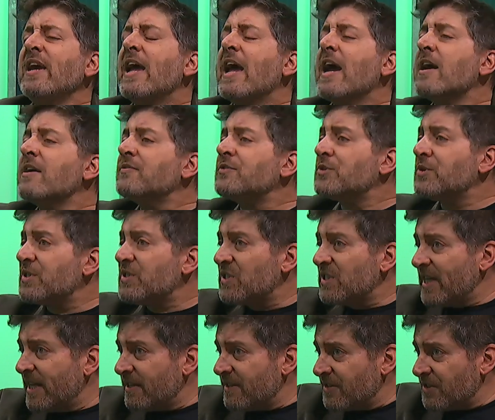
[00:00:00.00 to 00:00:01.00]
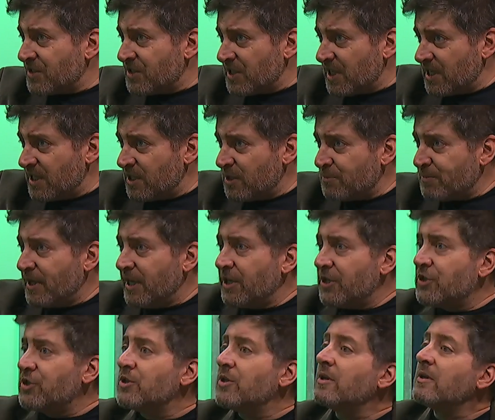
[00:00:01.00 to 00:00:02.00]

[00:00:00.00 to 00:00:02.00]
after a State of the City speech.